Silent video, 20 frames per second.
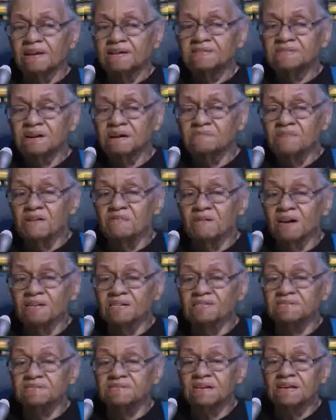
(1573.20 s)
So we want
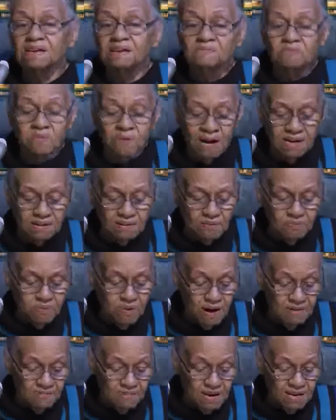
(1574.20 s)
to see what,
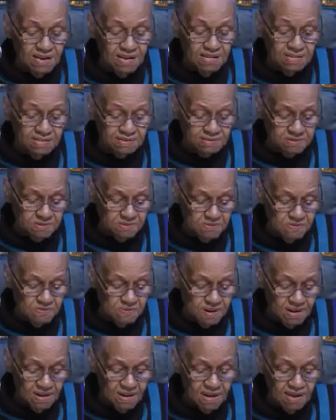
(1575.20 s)
what we can do.
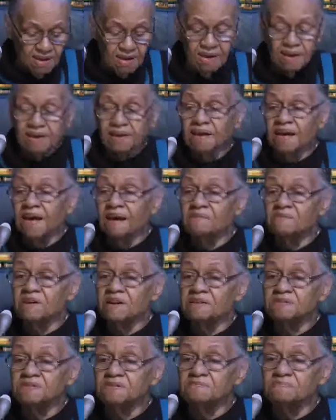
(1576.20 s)
Can
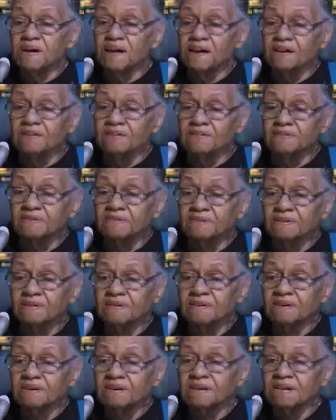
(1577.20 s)
we do better?
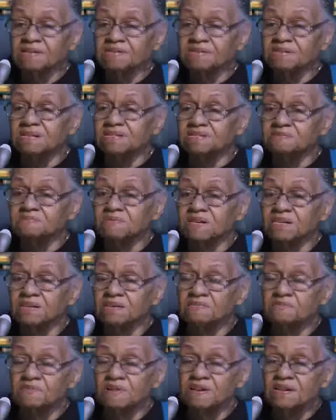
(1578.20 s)
Can, since we
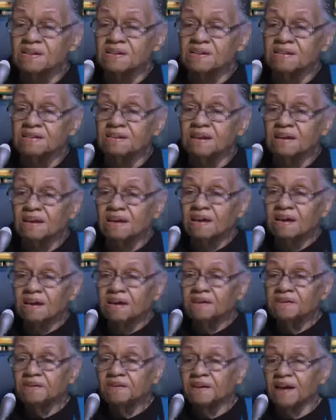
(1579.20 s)
can read,
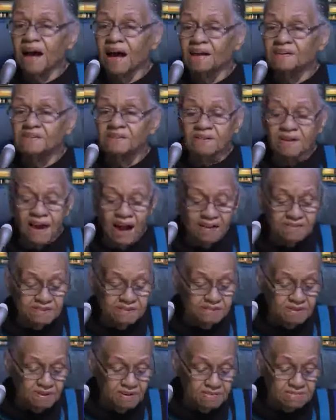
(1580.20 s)
you got you
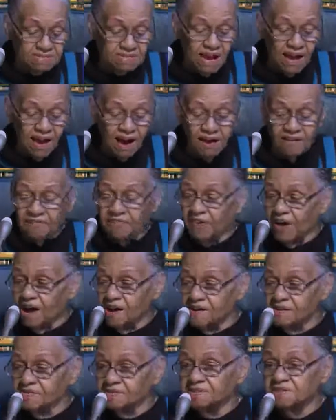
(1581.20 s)
got your cell
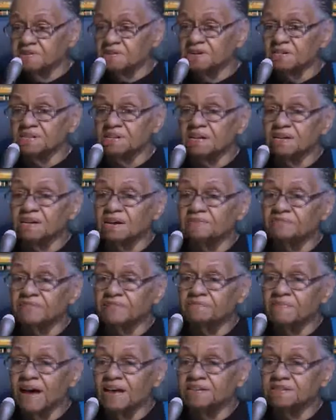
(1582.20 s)
phone. You can get
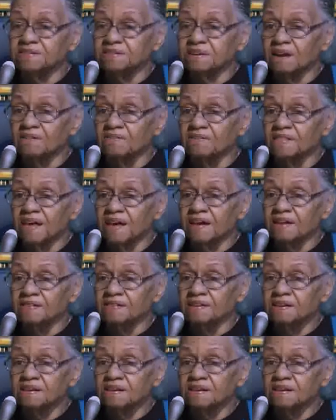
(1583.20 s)
information on that.